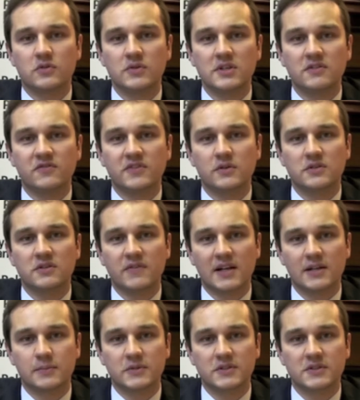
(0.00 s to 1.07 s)
greenfield
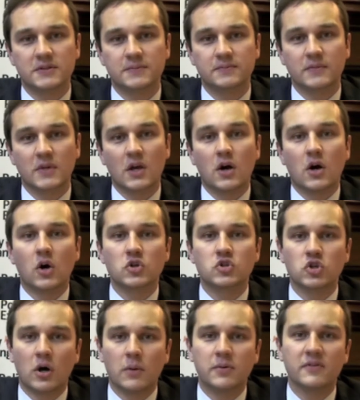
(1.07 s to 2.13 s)
development, on
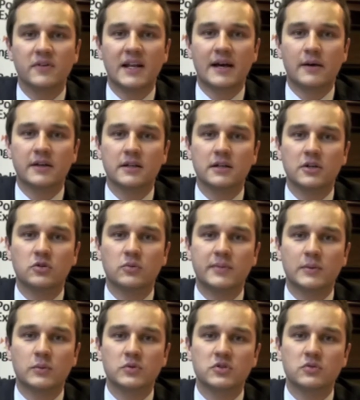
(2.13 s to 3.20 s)
top of allowing local
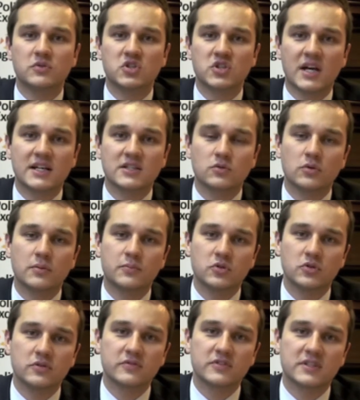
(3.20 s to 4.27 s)
people to reject or
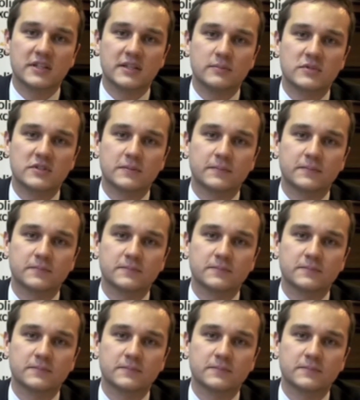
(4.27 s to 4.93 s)
approve schemes.